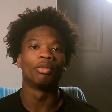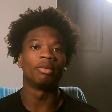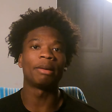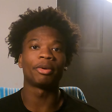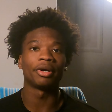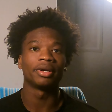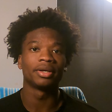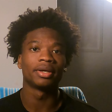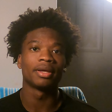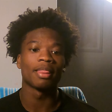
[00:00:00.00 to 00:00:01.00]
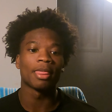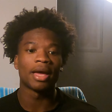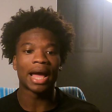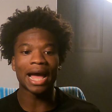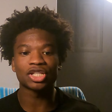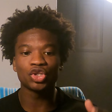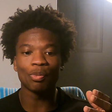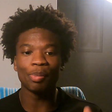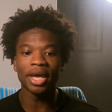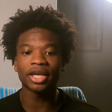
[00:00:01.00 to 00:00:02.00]
Remember, as
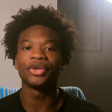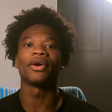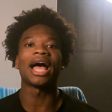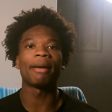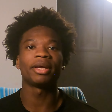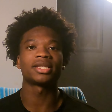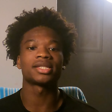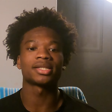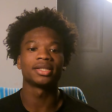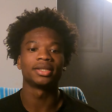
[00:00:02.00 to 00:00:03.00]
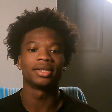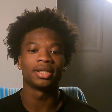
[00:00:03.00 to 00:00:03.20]
you pick your habits,